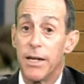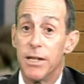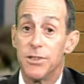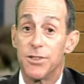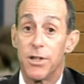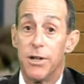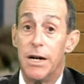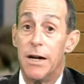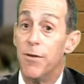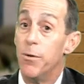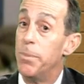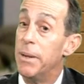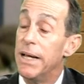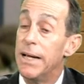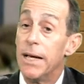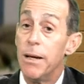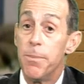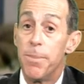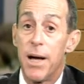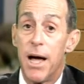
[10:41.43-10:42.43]
It's going to have a
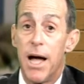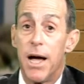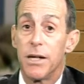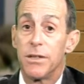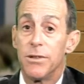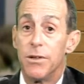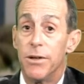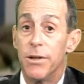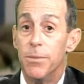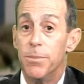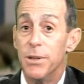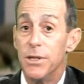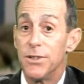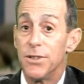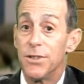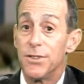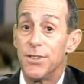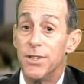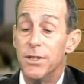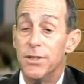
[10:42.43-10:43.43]
big impact on the
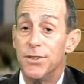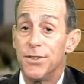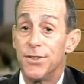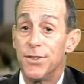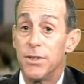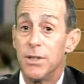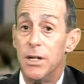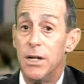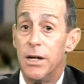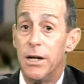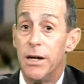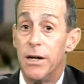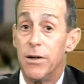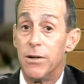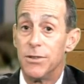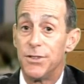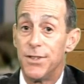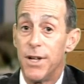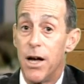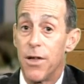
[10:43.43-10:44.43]
businesses
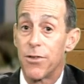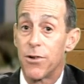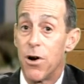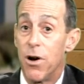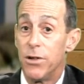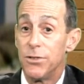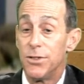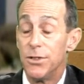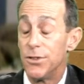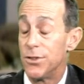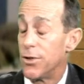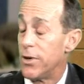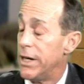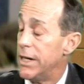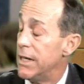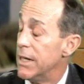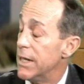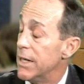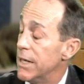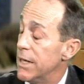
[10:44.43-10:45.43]
on South Carson
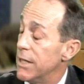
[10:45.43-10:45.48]
Street.